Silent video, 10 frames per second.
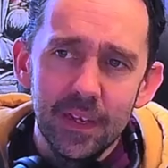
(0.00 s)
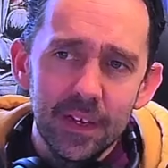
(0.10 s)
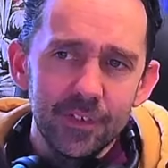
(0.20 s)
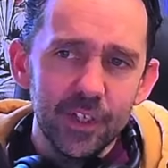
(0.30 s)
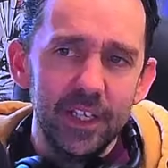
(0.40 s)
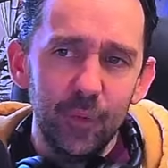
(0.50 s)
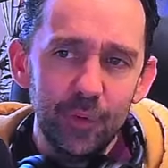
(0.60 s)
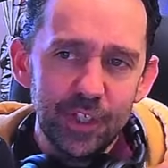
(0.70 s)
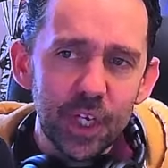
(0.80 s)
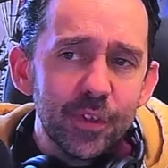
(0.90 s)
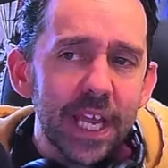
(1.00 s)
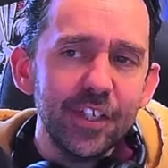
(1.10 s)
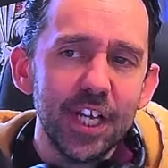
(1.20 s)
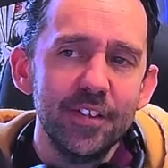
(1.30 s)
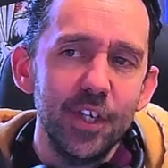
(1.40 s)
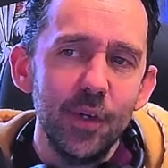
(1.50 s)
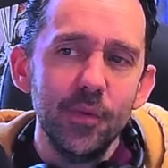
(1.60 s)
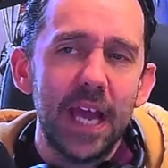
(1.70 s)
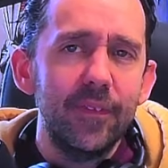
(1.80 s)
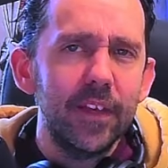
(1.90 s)
So they're going to reduce NHS queues
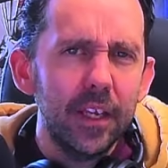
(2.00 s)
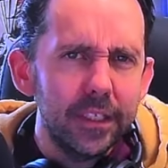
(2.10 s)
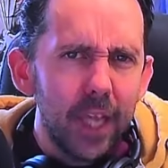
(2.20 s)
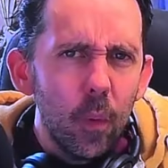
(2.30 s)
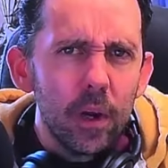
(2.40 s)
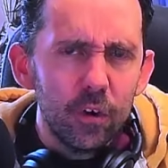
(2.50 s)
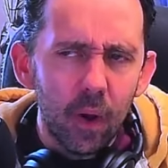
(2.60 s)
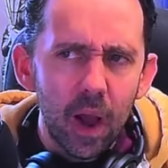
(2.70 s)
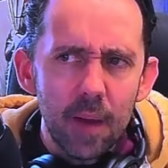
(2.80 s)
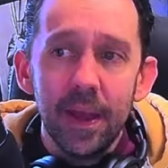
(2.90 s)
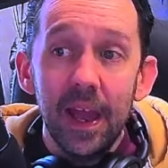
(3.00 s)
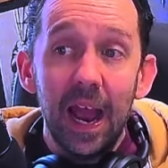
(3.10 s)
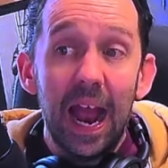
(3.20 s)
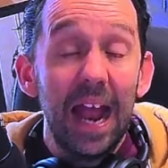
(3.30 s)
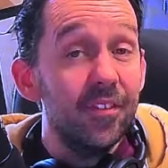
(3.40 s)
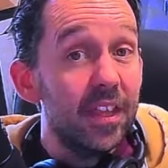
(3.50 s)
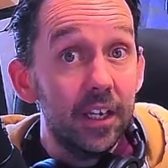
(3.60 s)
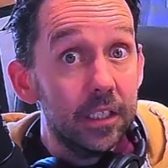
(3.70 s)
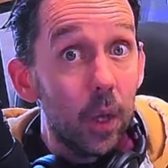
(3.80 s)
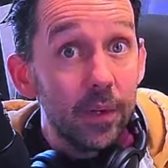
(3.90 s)
and they're going to lower crime and they're going
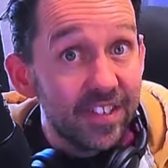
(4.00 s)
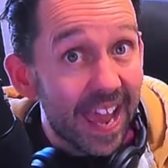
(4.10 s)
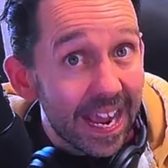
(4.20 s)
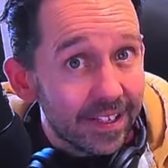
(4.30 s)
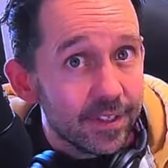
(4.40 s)
to lower taxes,